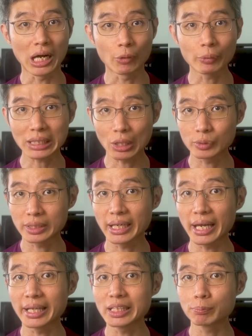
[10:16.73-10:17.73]
are we
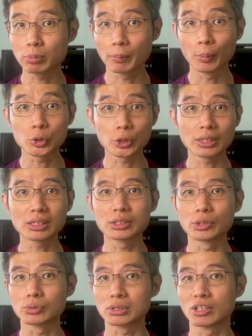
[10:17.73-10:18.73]
counting any promotional
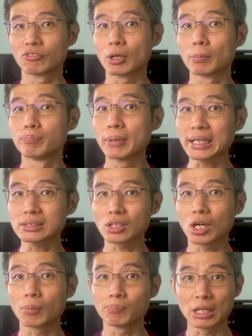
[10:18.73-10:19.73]
deals from banks
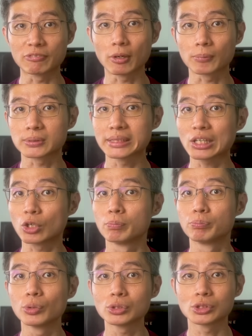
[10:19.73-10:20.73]
or platforms that
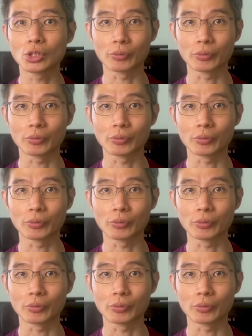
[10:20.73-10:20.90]
could boost your